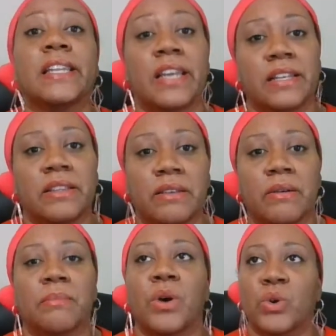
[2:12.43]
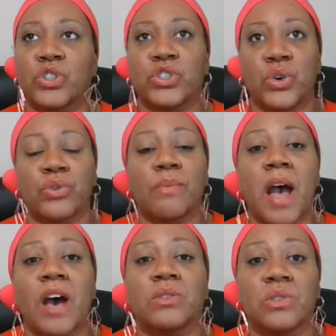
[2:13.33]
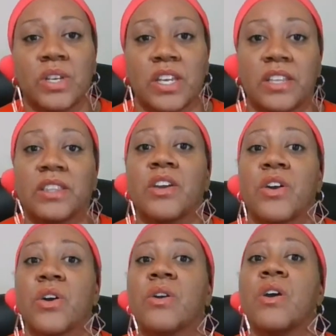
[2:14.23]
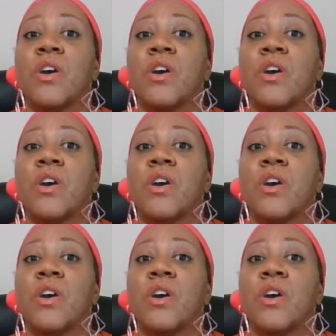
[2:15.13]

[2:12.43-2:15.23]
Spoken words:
let them or show them how to get their